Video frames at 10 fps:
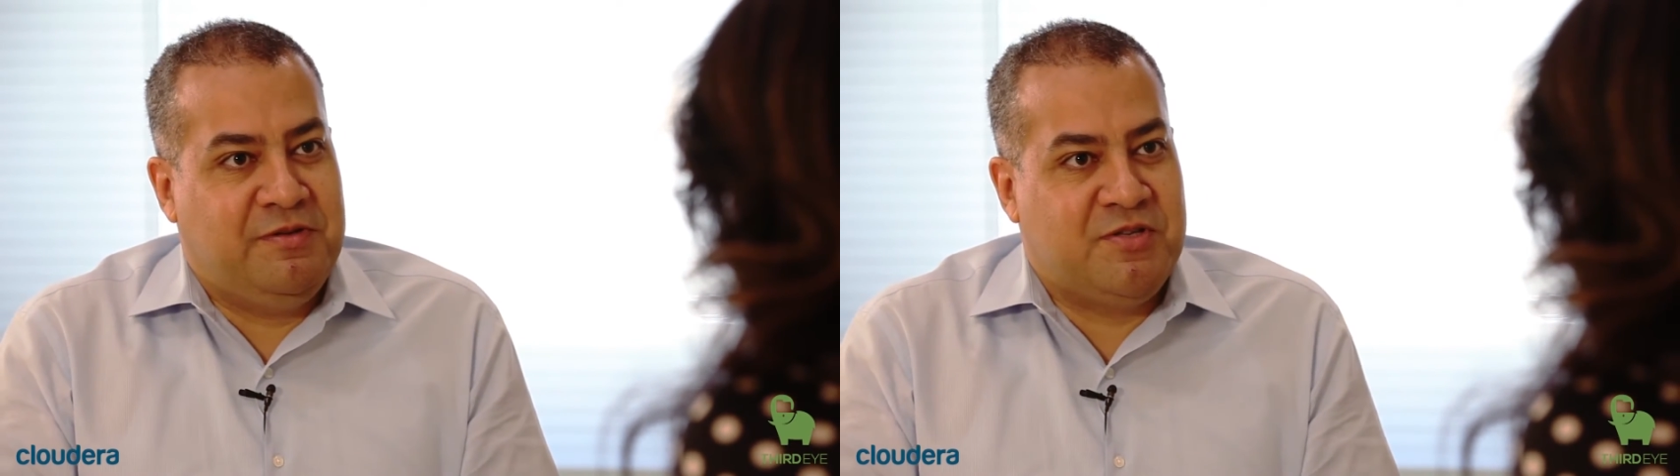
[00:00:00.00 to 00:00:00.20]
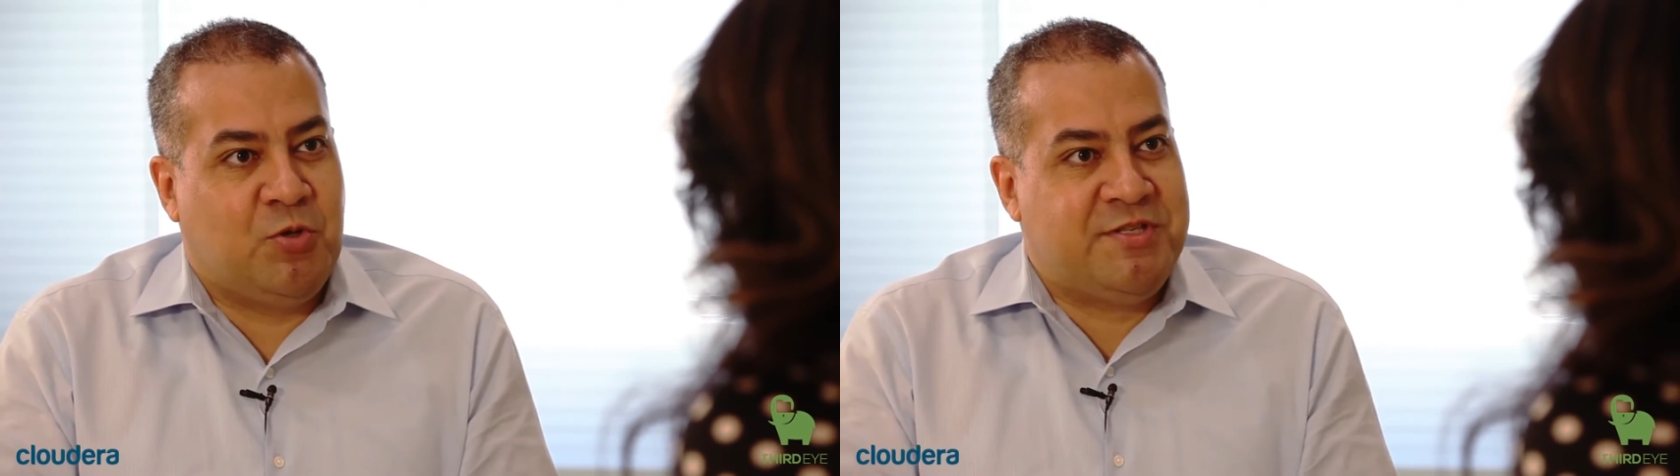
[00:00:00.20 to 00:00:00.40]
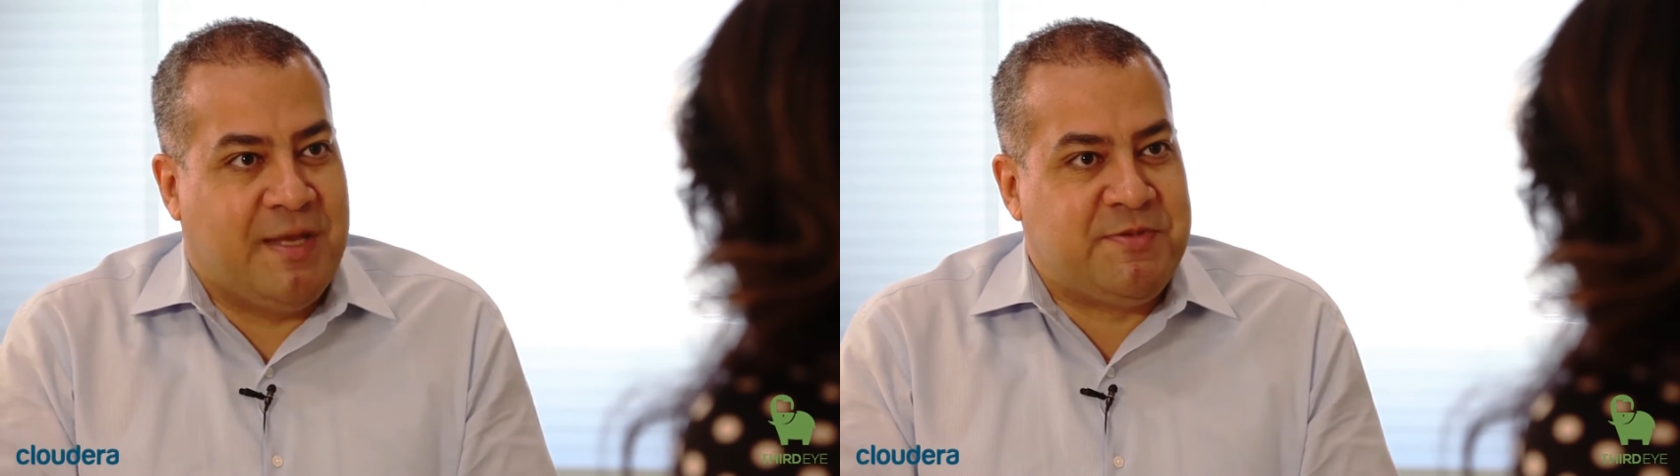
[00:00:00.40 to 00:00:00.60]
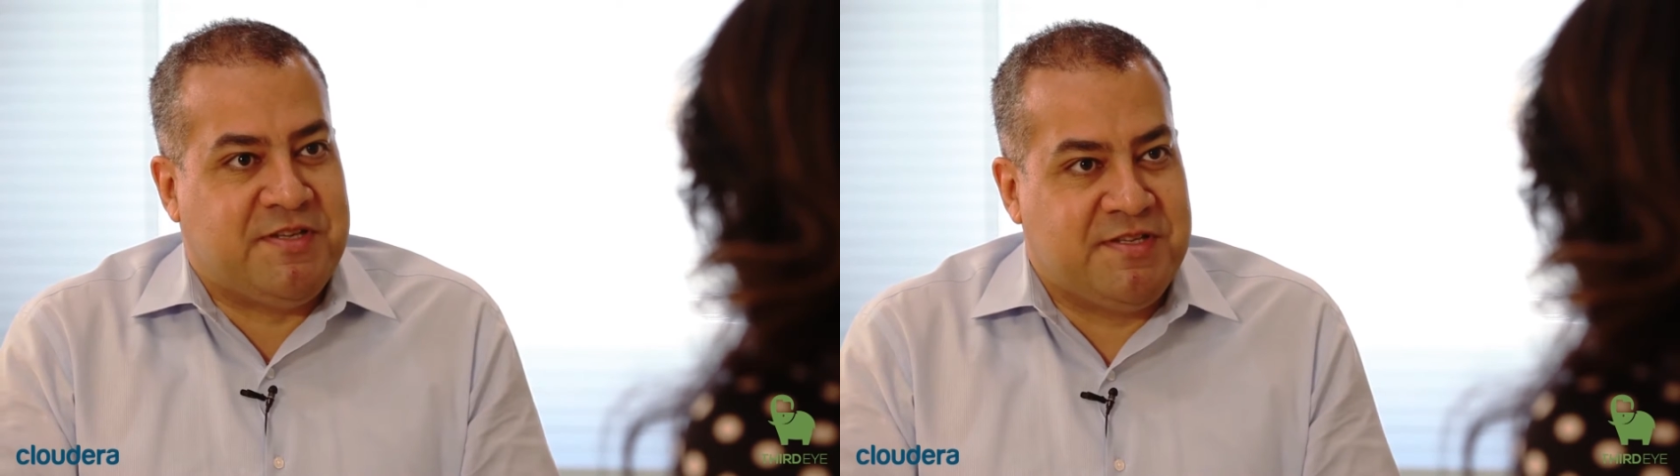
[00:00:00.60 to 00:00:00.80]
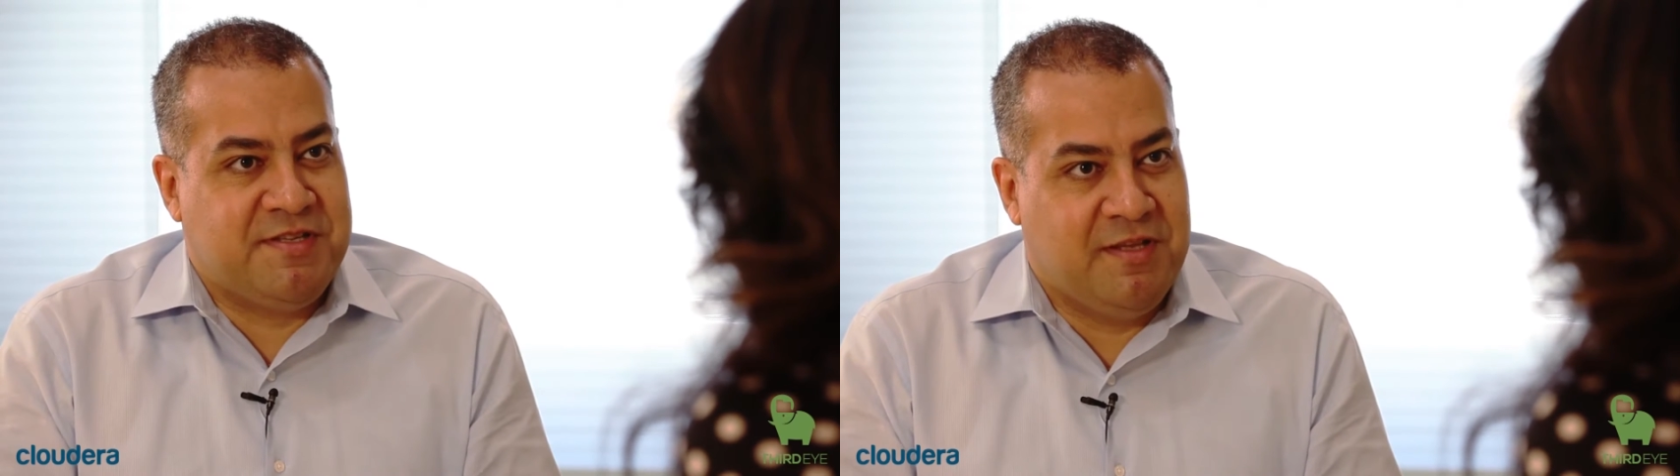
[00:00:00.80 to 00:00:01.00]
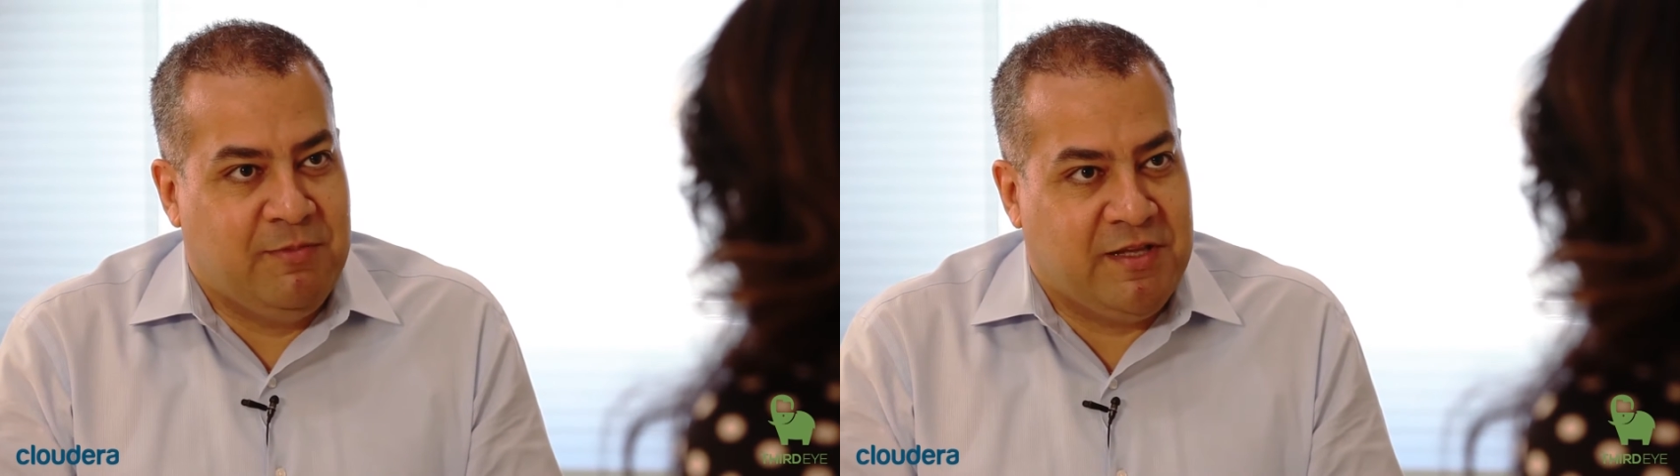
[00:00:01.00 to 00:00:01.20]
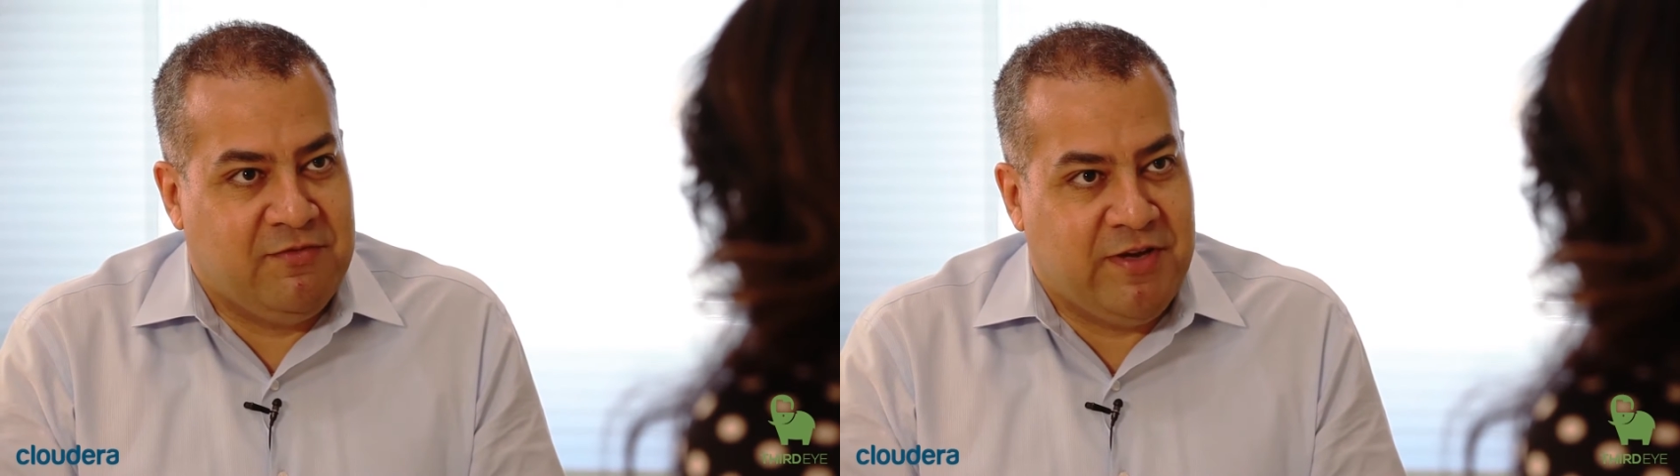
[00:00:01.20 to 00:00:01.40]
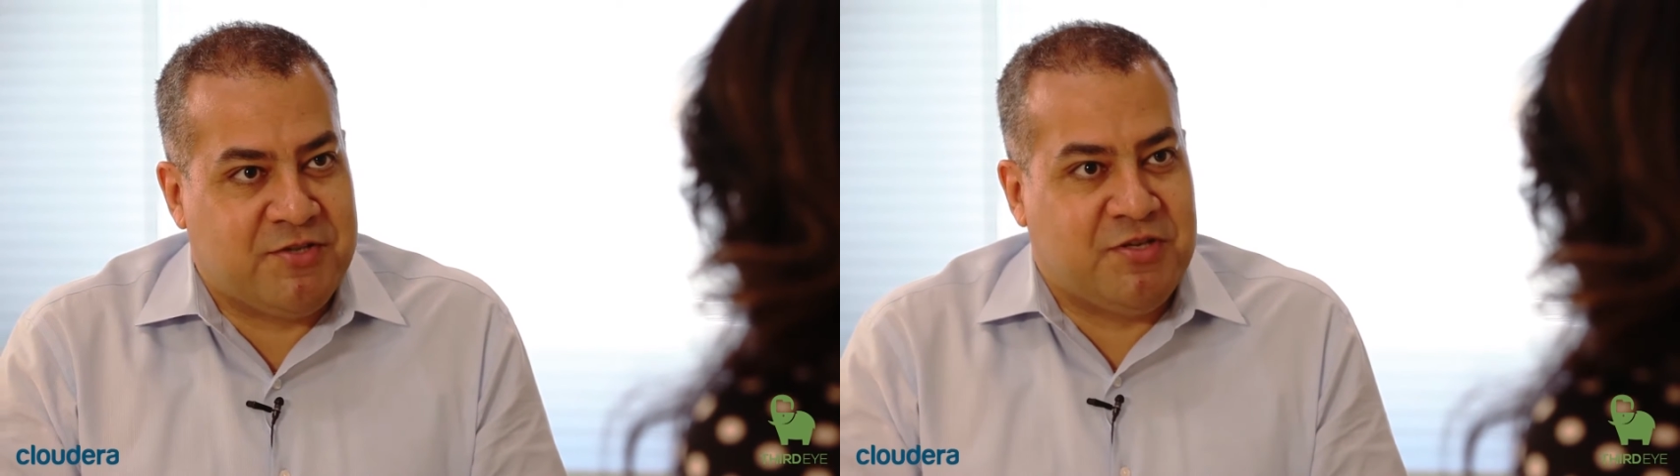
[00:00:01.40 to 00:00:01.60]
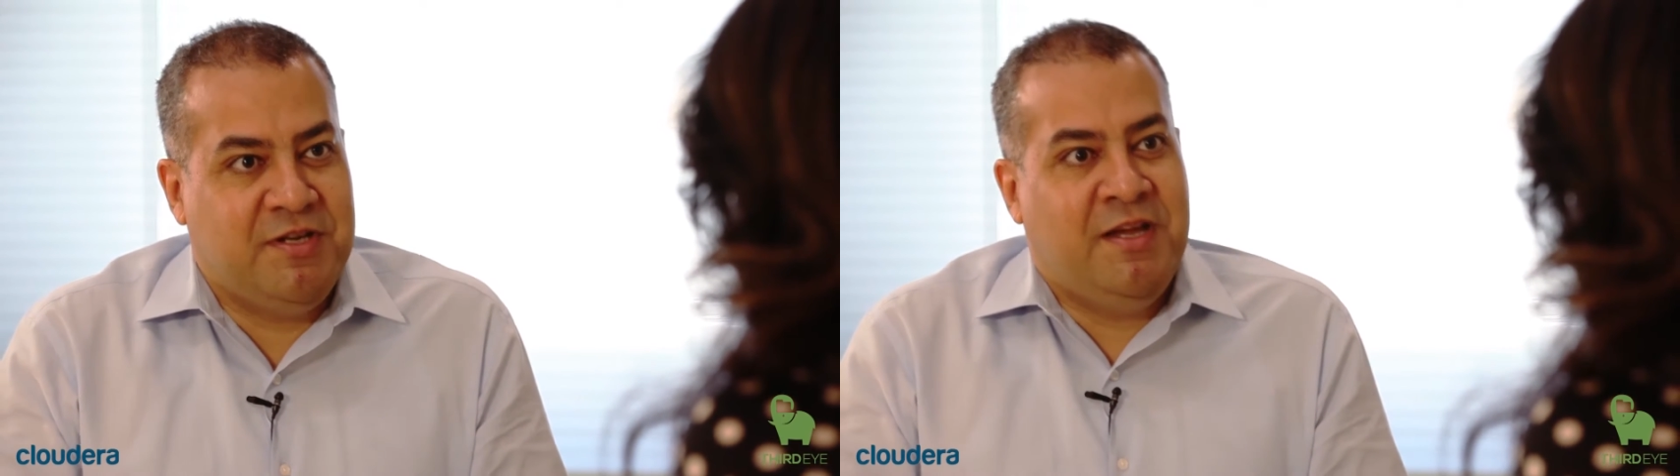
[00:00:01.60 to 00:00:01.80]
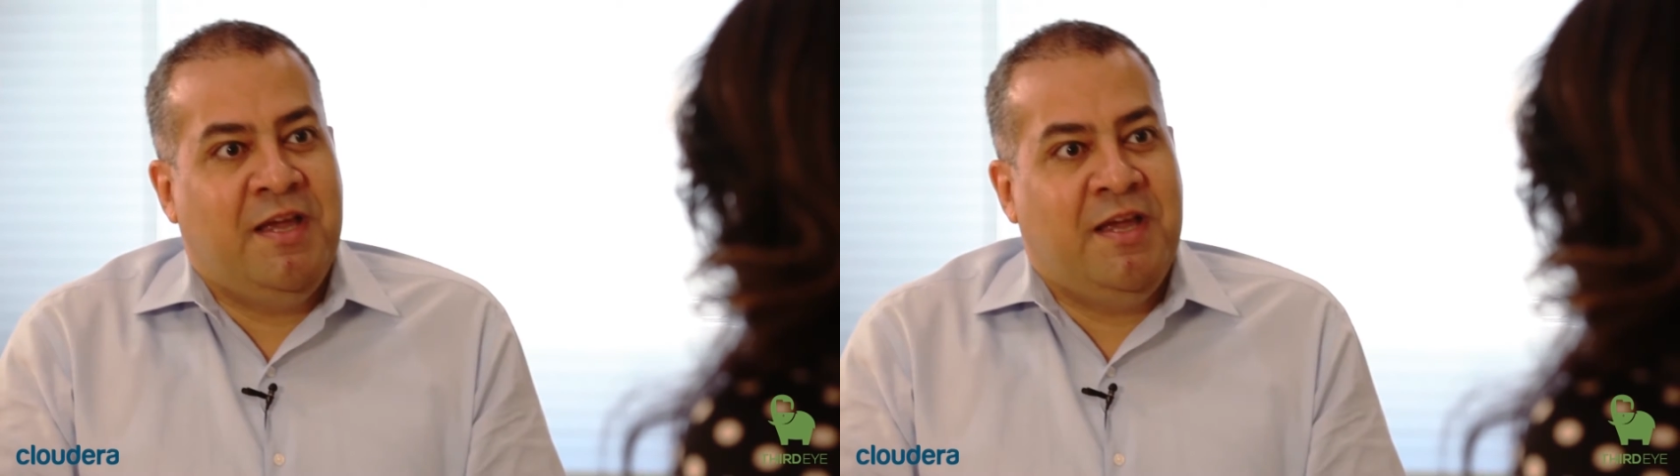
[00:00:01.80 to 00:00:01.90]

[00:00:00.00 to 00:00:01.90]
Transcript: It's called sepsis, the blood infection.